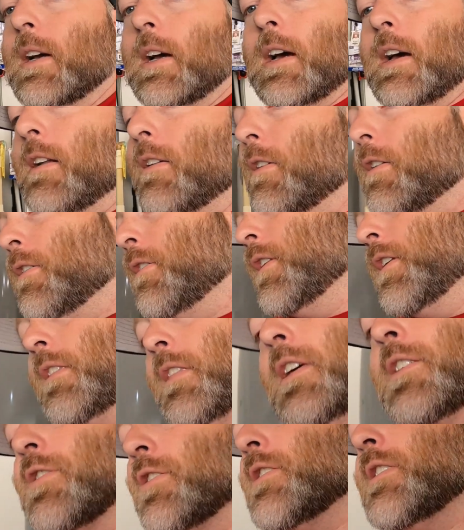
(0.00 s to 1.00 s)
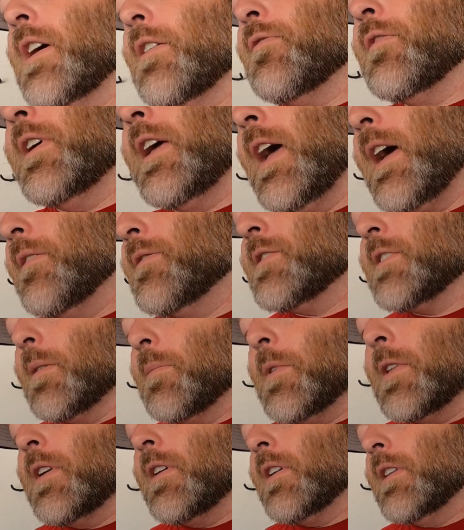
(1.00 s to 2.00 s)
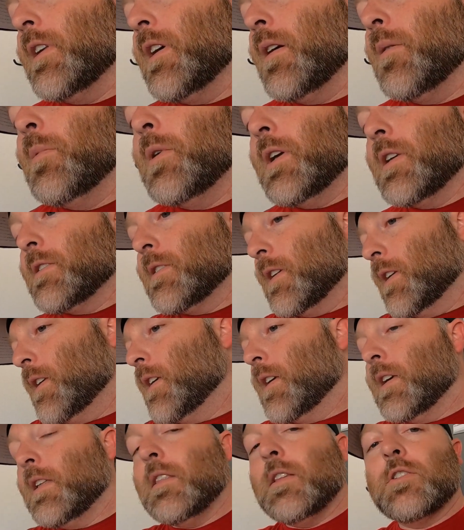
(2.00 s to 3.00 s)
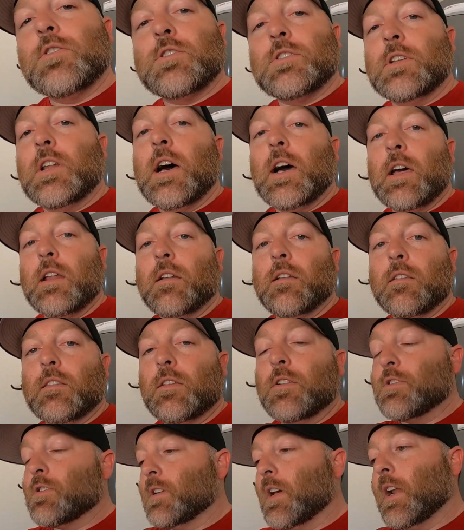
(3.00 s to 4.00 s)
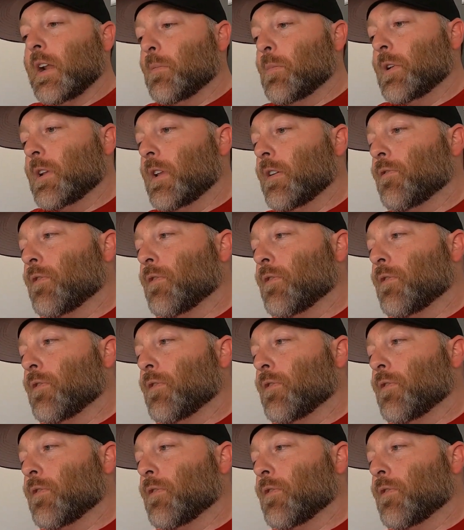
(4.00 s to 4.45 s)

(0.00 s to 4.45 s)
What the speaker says: I don't know. They should definitely have something on there because again, there's not a big